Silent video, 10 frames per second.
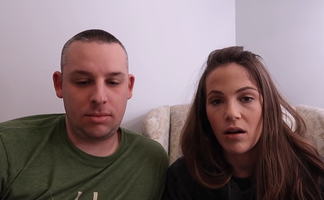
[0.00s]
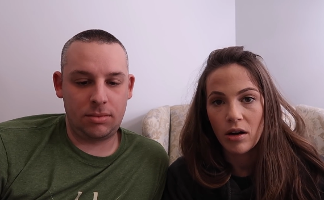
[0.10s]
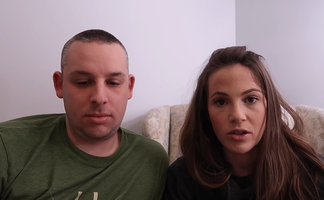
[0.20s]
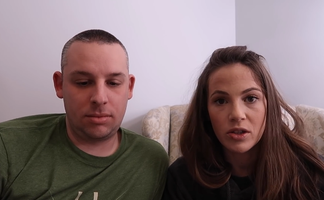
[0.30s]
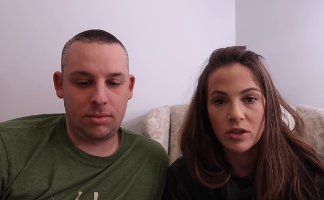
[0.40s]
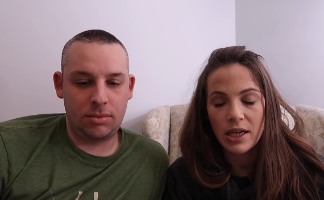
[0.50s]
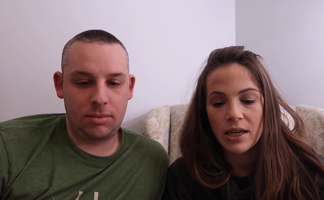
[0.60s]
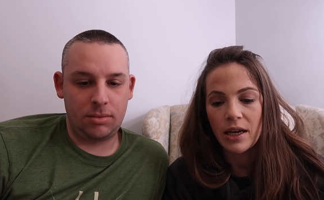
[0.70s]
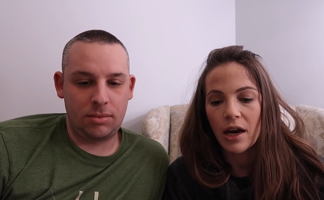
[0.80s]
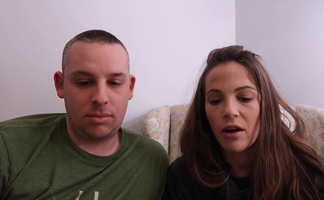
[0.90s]
Speaker 1: are still
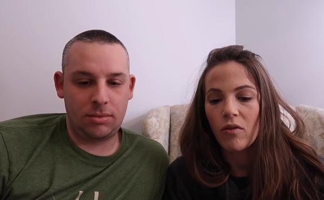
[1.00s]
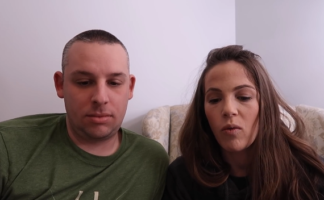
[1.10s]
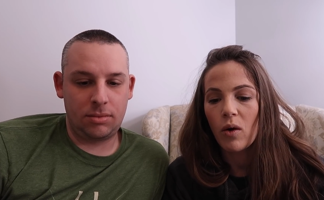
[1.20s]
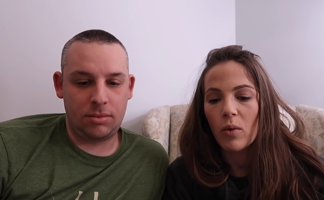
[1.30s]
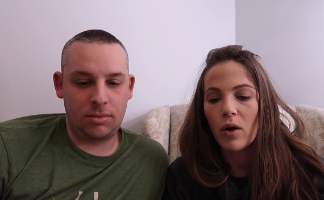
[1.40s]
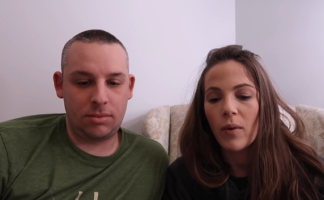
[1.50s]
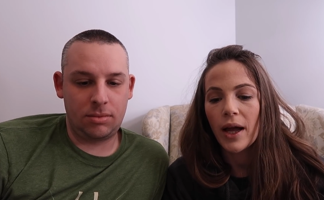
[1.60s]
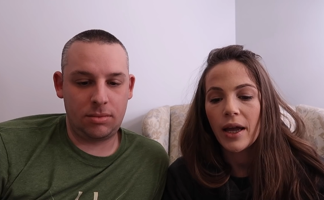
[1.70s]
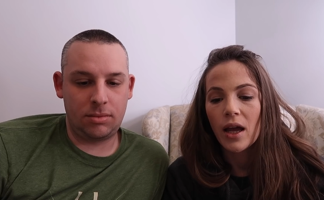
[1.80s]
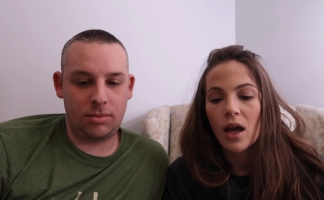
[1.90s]
taking care of while we're
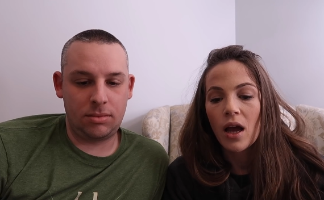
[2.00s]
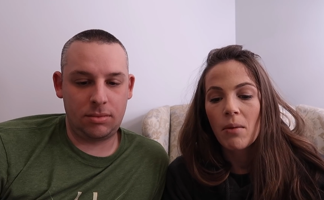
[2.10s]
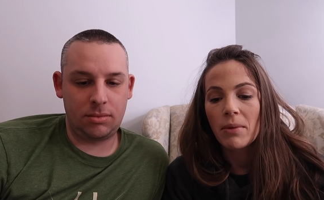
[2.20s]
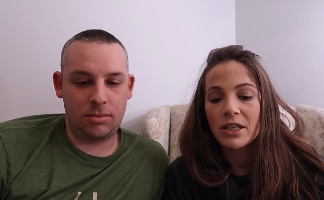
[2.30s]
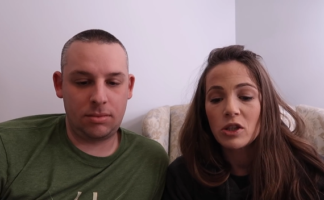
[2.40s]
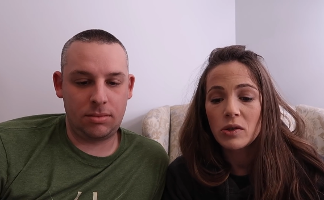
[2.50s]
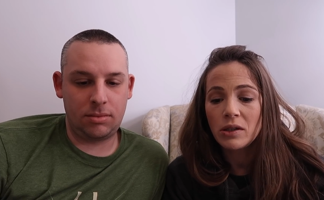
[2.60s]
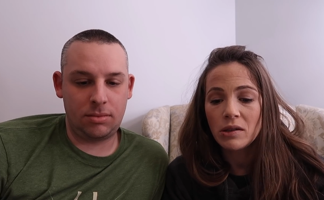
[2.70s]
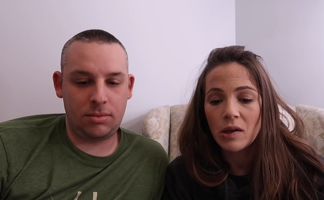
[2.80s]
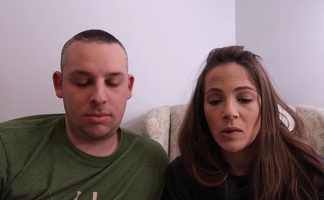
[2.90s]
away. My
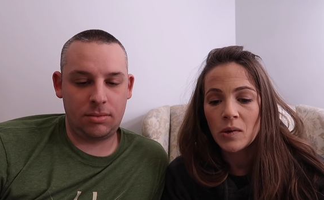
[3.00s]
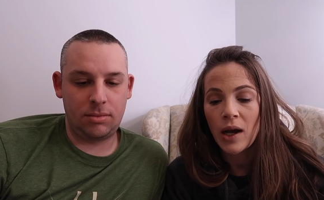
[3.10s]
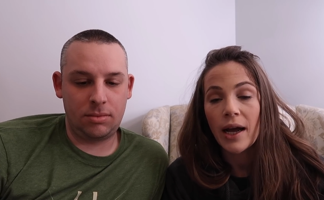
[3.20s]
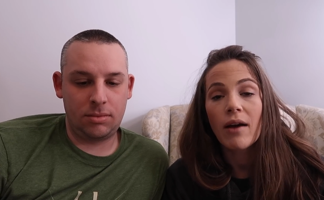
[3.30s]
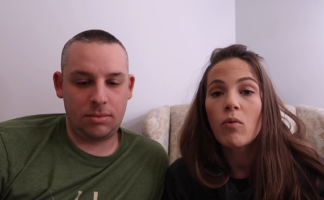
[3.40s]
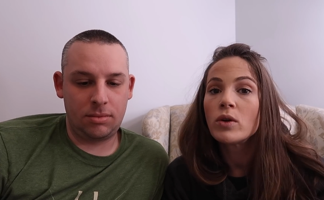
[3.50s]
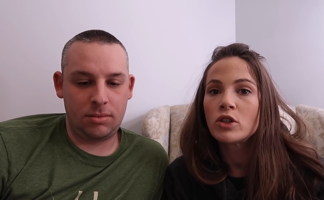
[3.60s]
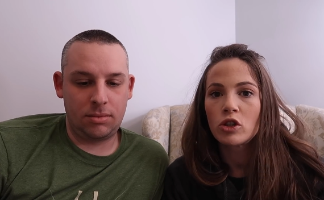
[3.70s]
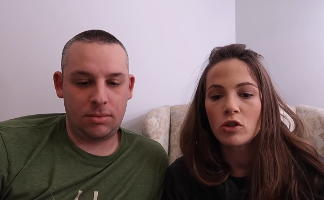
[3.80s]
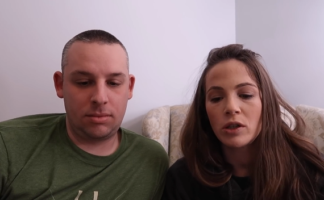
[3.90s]
student loan, I have one
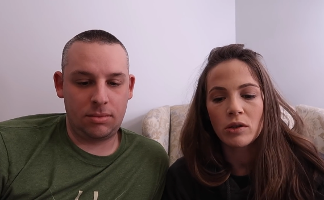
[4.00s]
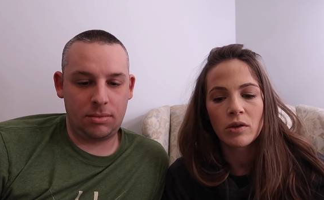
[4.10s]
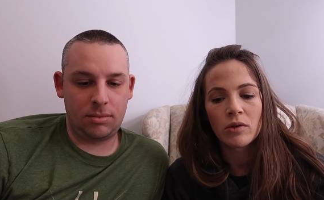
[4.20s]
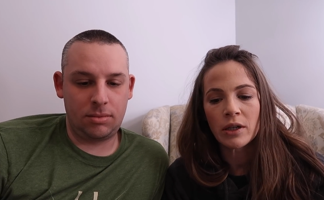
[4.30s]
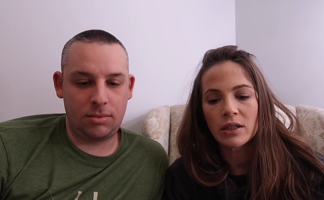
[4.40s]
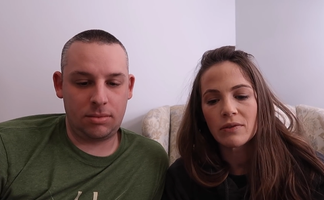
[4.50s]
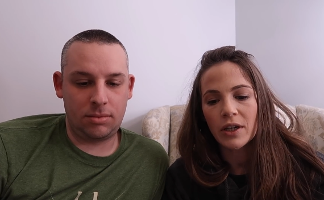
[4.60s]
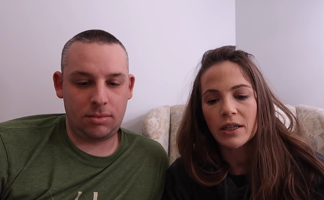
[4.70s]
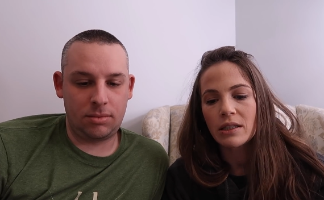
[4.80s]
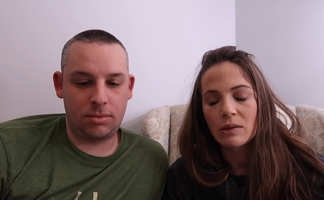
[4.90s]
student loan. It's
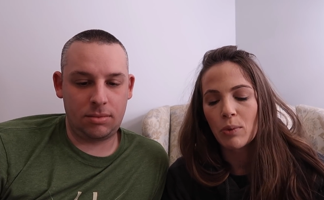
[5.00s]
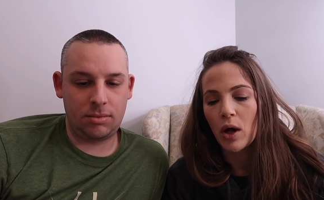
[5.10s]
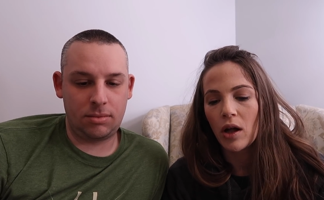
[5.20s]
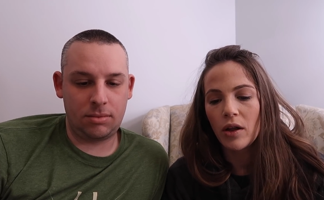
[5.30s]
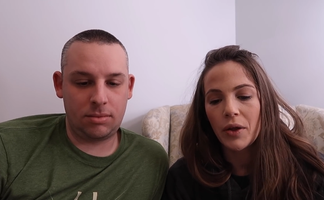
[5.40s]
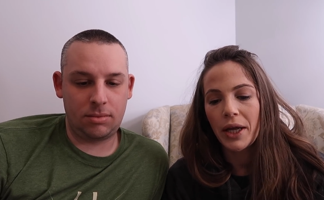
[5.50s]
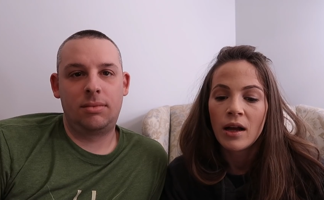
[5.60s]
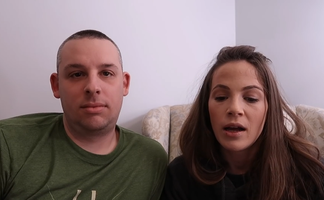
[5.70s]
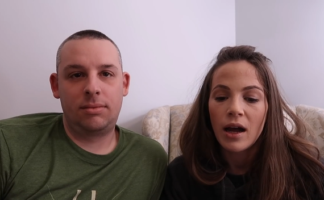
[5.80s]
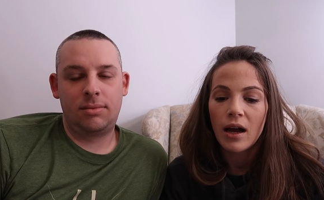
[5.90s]
very small.
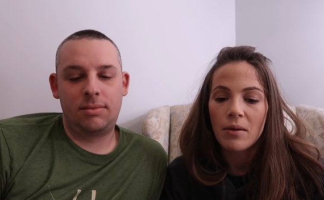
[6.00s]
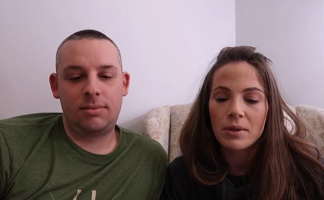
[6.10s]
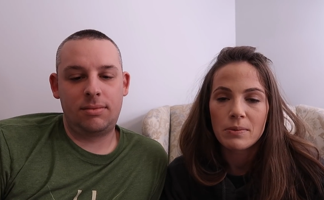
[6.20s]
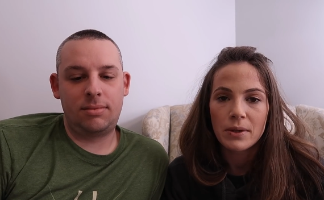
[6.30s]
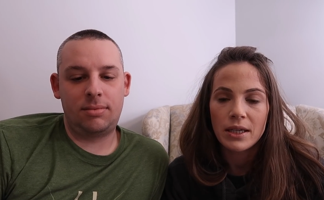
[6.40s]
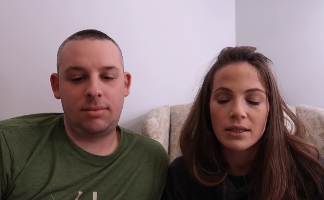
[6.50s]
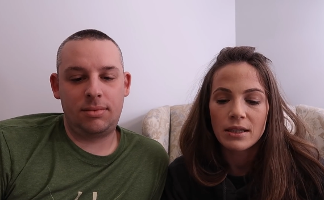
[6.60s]
Um, it's pretty